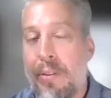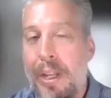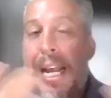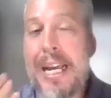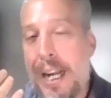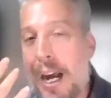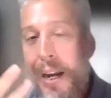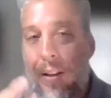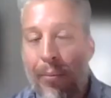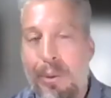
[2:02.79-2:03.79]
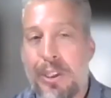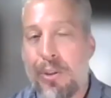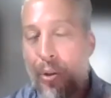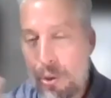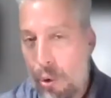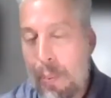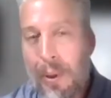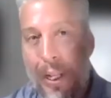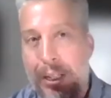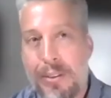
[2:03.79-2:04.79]
the naked eye, which is called a
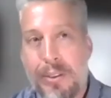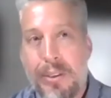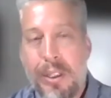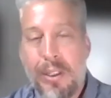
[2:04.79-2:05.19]
normal lens.